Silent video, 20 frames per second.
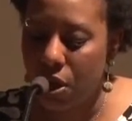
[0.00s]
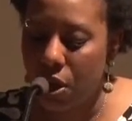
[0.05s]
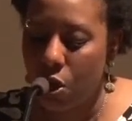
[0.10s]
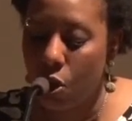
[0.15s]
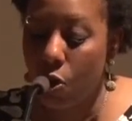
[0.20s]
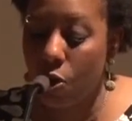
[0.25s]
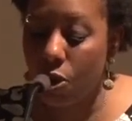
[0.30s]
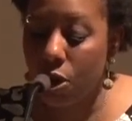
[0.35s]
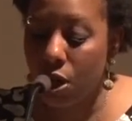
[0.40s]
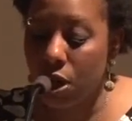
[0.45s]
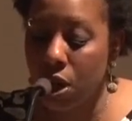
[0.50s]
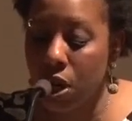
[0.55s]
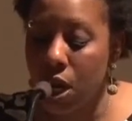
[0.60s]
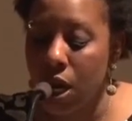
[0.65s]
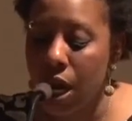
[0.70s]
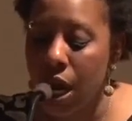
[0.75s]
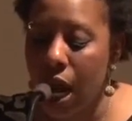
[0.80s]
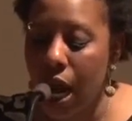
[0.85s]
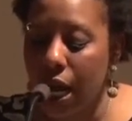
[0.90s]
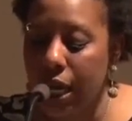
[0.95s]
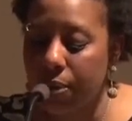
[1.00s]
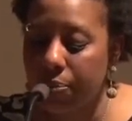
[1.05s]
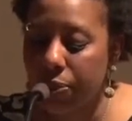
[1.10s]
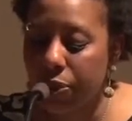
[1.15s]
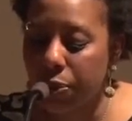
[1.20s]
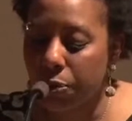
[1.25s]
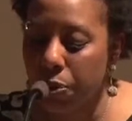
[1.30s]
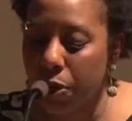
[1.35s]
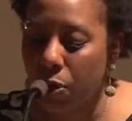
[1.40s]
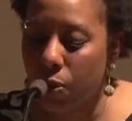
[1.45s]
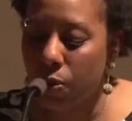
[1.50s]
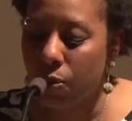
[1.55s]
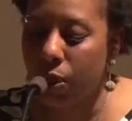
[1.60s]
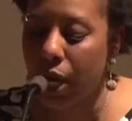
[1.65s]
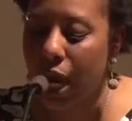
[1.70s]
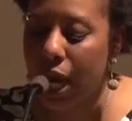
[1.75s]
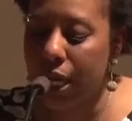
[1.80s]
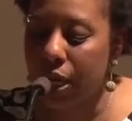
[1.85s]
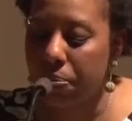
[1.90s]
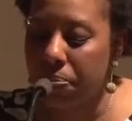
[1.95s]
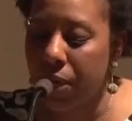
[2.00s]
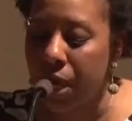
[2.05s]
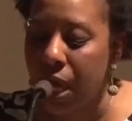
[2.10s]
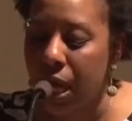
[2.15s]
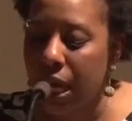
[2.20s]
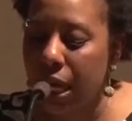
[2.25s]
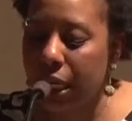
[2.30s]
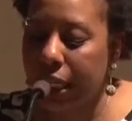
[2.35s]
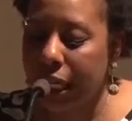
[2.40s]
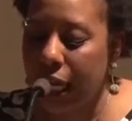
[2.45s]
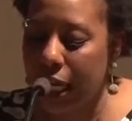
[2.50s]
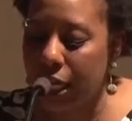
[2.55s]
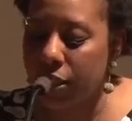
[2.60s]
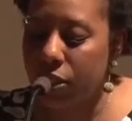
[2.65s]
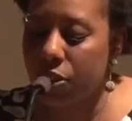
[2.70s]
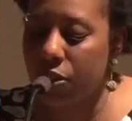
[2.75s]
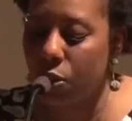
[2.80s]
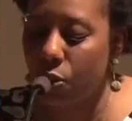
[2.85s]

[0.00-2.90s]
or I am thrown, I am against,